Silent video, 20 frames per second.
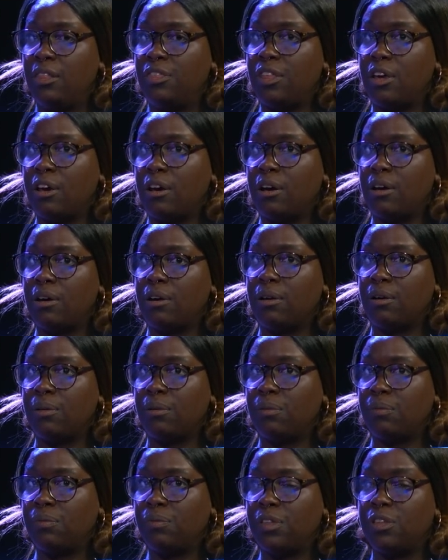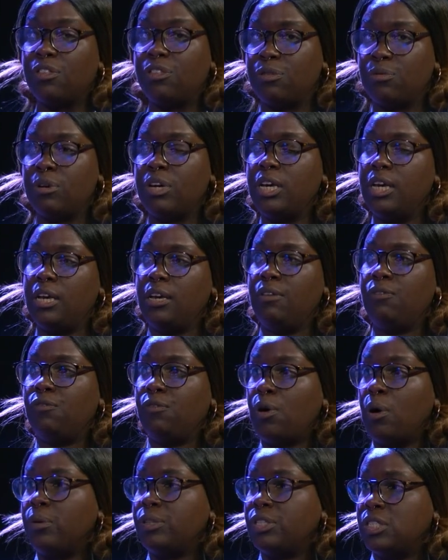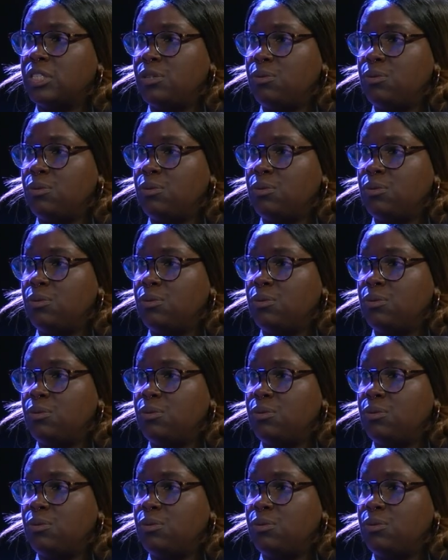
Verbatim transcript: the three votes